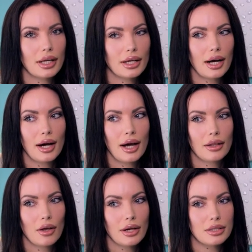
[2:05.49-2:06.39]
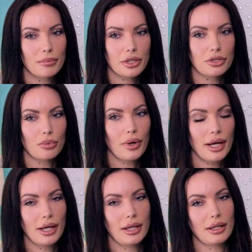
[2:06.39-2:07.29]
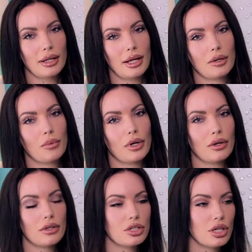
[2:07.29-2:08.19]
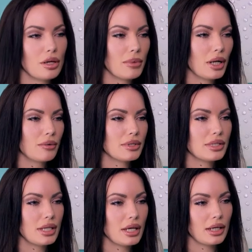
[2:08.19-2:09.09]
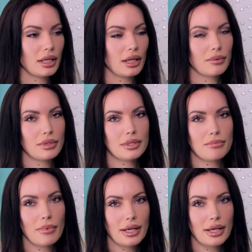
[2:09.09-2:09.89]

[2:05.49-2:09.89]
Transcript: Like I lost a bunch of weight and I didn't want to go to the gym and I was sick and I was